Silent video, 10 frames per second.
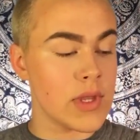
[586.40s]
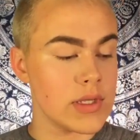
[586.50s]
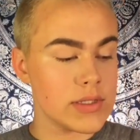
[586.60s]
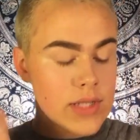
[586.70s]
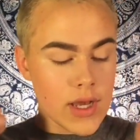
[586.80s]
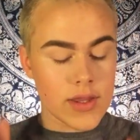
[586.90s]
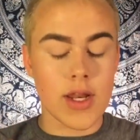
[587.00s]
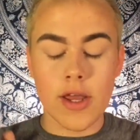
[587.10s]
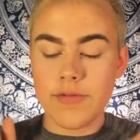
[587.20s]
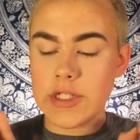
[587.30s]
So now that
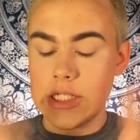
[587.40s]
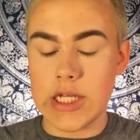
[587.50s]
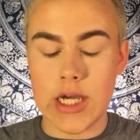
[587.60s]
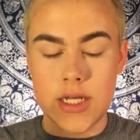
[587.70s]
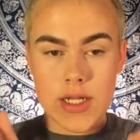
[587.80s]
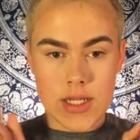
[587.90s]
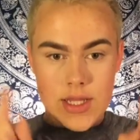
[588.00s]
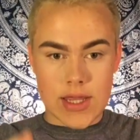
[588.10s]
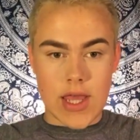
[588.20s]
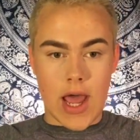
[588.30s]
I've done
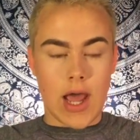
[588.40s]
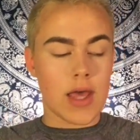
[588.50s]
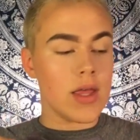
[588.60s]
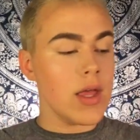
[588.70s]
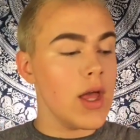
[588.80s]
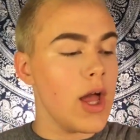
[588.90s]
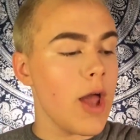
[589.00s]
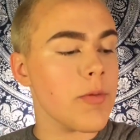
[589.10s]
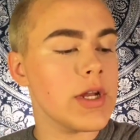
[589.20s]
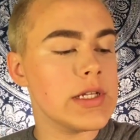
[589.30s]
that,
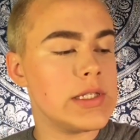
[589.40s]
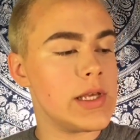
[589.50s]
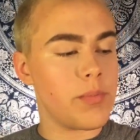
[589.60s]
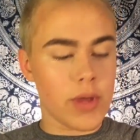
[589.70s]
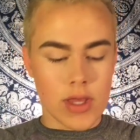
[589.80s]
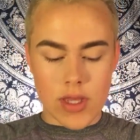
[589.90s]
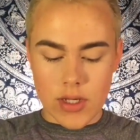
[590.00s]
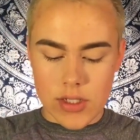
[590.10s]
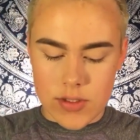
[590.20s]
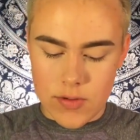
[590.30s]
I'm going to dip
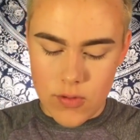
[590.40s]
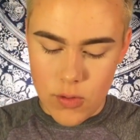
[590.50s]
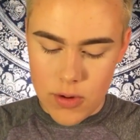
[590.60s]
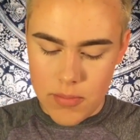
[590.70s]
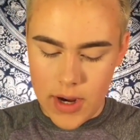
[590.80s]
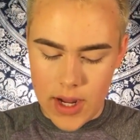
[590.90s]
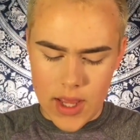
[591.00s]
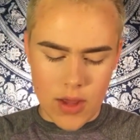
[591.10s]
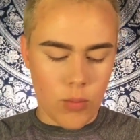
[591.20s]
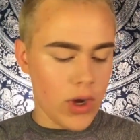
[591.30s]
into
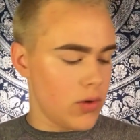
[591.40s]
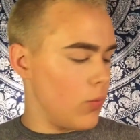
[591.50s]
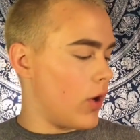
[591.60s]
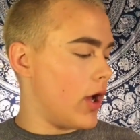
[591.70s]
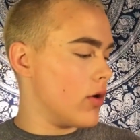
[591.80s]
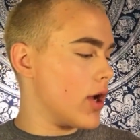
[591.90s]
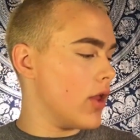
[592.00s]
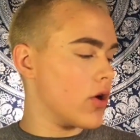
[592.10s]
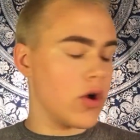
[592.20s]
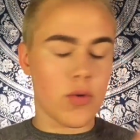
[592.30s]
my Wet n Wild
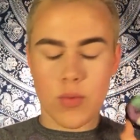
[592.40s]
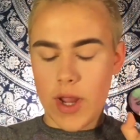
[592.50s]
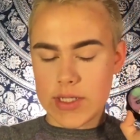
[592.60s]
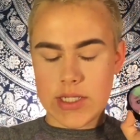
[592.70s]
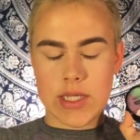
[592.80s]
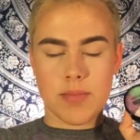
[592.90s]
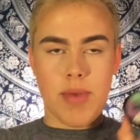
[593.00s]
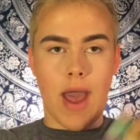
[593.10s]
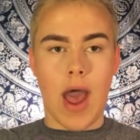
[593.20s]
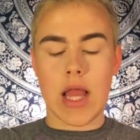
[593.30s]
color correcting
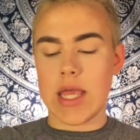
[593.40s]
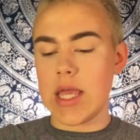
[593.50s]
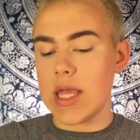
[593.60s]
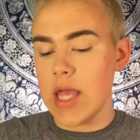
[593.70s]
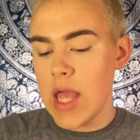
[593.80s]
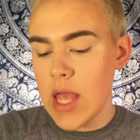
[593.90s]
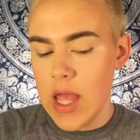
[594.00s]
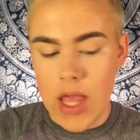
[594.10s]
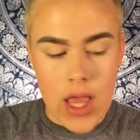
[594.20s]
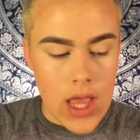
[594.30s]
palette,
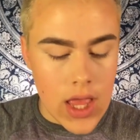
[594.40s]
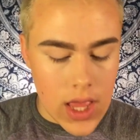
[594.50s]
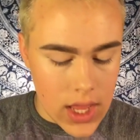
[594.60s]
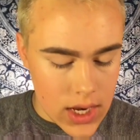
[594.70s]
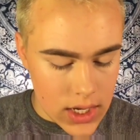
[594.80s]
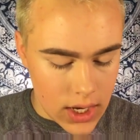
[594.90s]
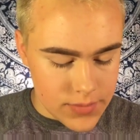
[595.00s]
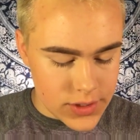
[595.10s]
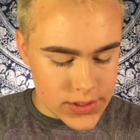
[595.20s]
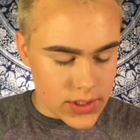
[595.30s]
and
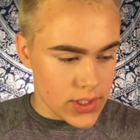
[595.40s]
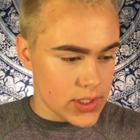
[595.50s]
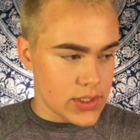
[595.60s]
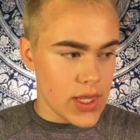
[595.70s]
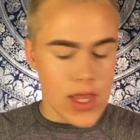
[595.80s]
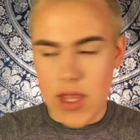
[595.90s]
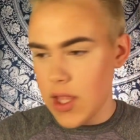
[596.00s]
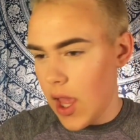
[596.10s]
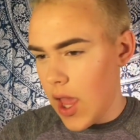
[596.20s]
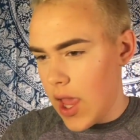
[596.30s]
I'm just going to
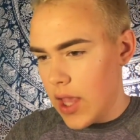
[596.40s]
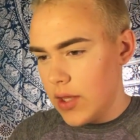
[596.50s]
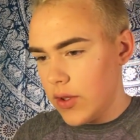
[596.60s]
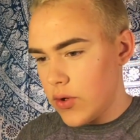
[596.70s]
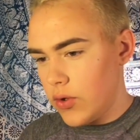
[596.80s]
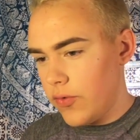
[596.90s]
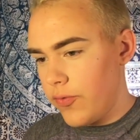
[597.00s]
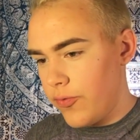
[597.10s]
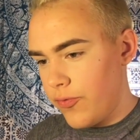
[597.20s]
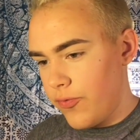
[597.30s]
take a little
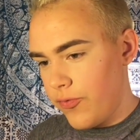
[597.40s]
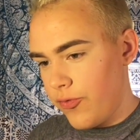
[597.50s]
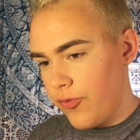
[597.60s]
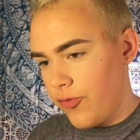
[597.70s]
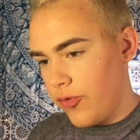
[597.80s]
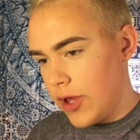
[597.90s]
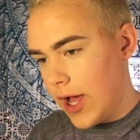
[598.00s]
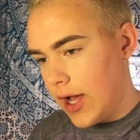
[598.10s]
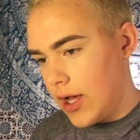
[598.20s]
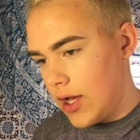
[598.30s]

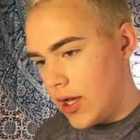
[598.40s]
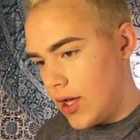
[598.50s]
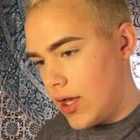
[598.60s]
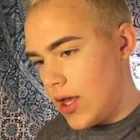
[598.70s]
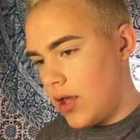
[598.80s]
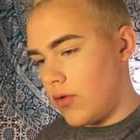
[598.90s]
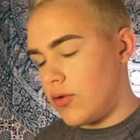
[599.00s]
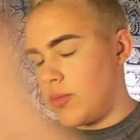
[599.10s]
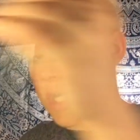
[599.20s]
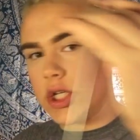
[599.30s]
flat
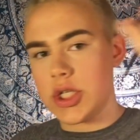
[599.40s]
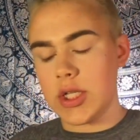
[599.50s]
angled brush